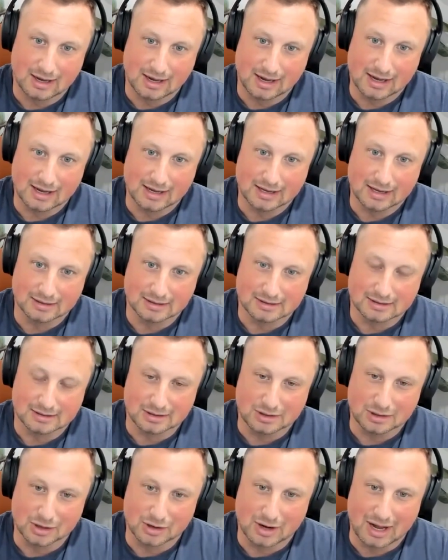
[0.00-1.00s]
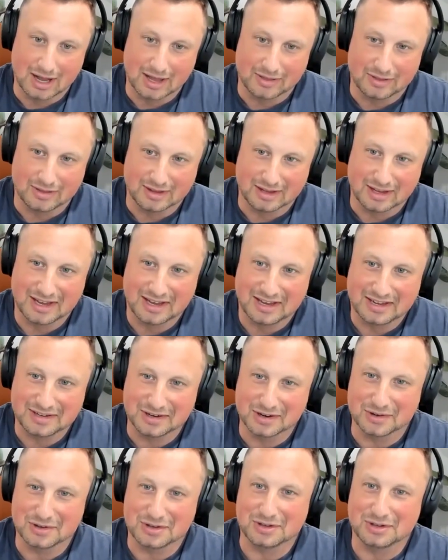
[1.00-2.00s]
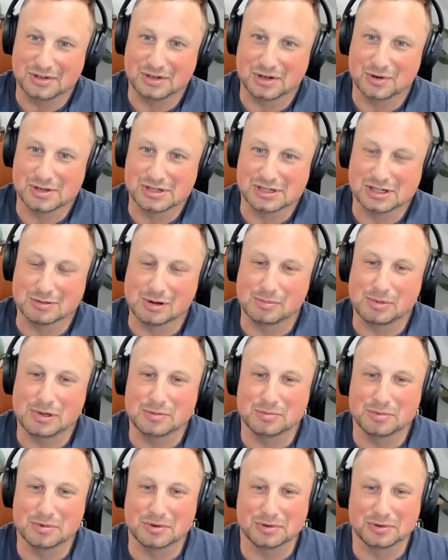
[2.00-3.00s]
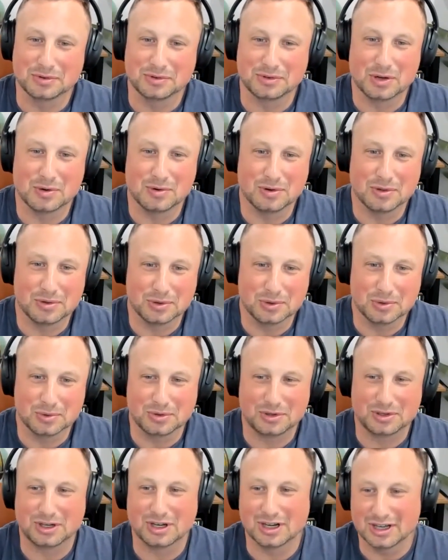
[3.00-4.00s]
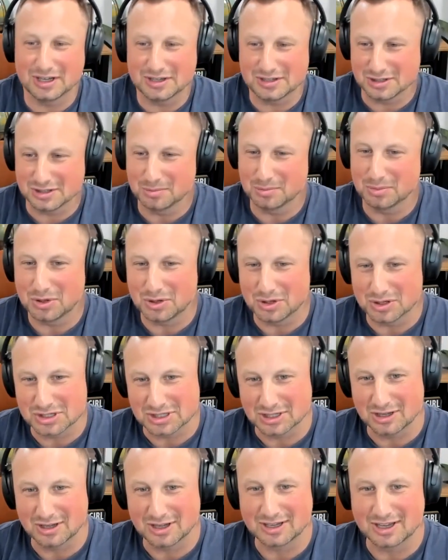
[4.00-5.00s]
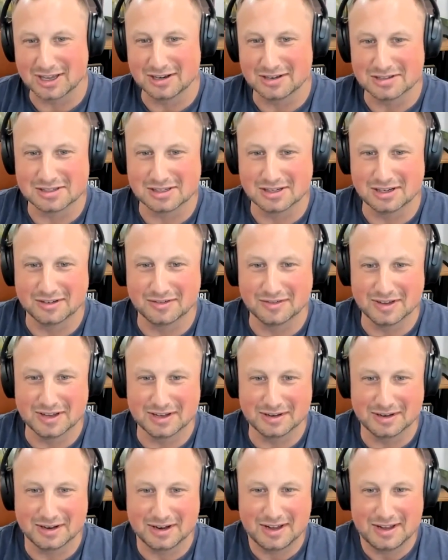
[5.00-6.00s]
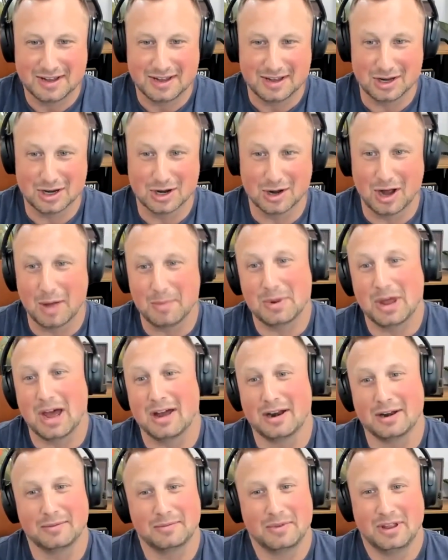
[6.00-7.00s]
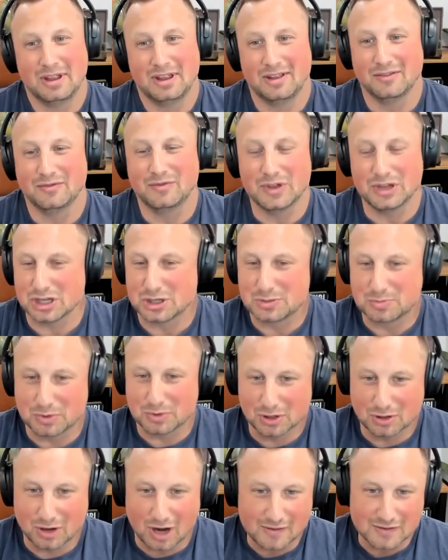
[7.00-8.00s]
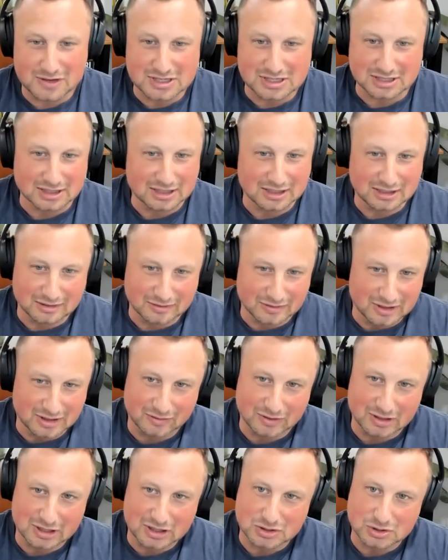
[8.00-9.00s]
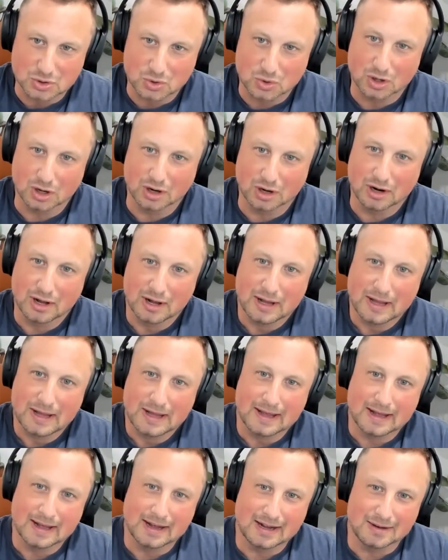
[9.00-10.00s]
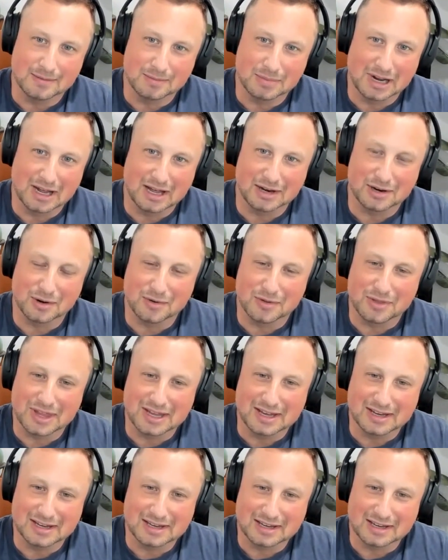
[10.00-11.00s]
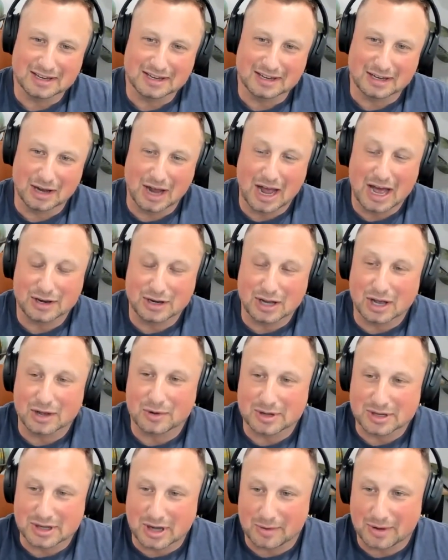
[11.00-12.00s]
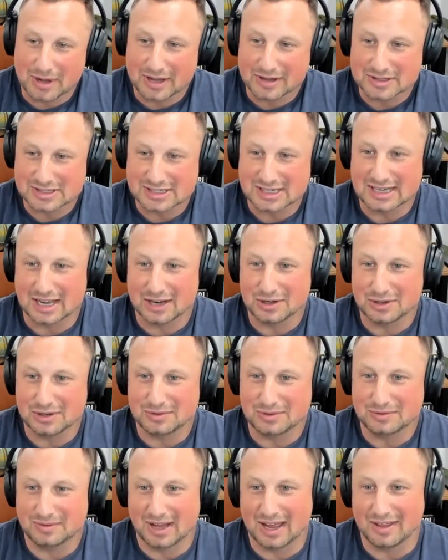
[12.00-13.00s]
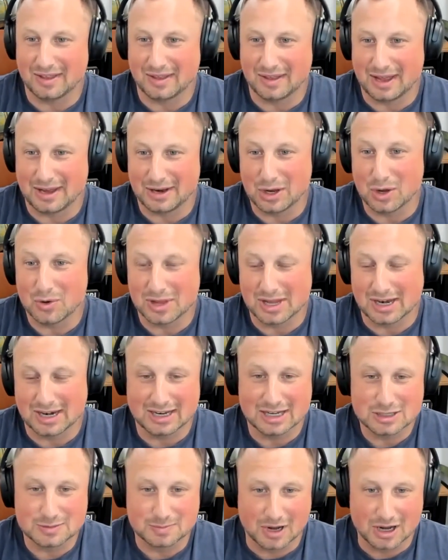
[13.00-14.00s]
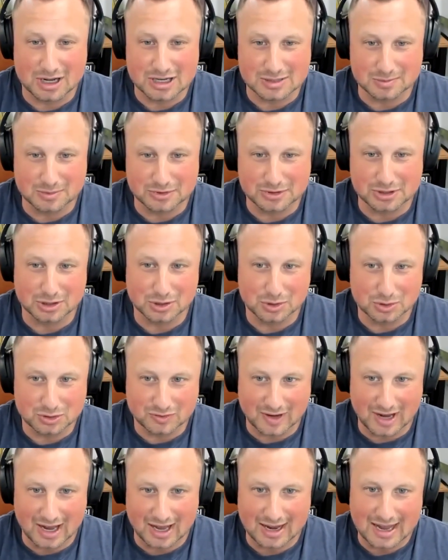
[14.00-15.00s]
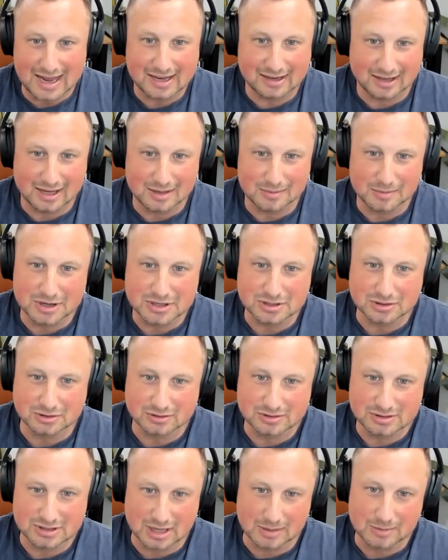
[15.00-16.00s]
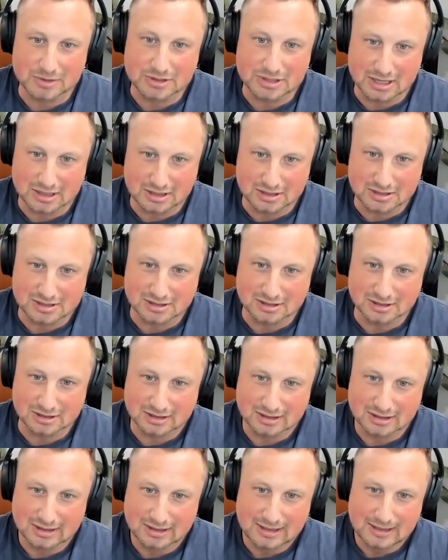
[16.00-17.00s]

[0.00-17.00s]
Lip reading: And, you always hear about people going through cuts and bulks and all that kind of stuff. And, I'm not a fitness pro, obviously, of any sort, but I don't think, I'll say I know that it is possible to lose fat and gain muscle simultaneously.